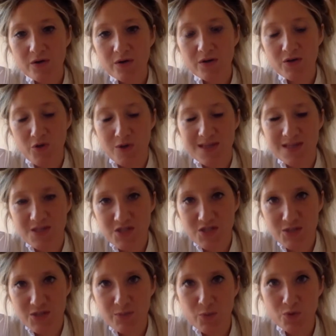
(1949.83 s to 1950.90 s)
you know, it's just
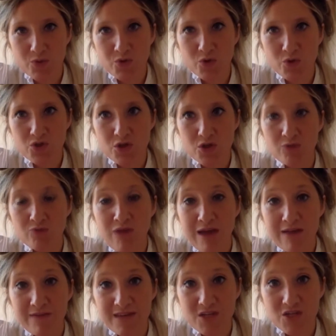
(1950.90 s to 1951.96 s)
important not to go and
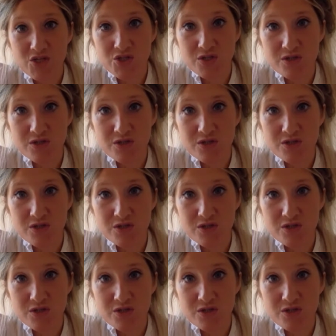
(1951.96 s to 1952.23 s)
ravage,